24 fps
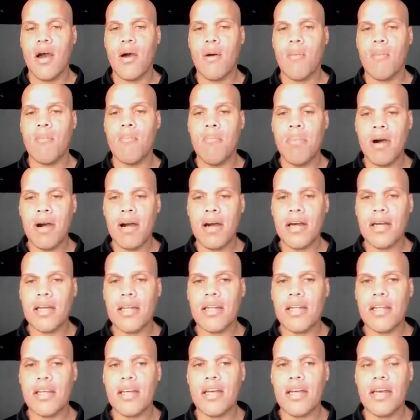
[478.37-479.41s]
But
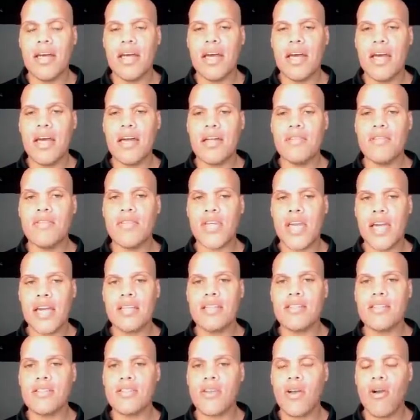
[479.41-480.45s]

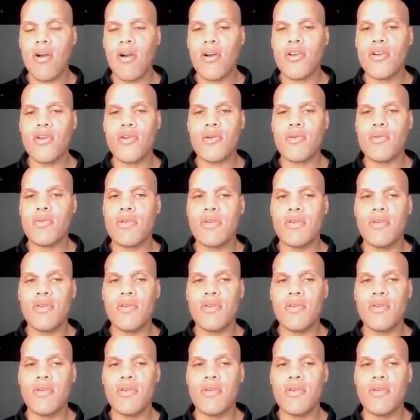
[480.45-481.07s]
chances are you're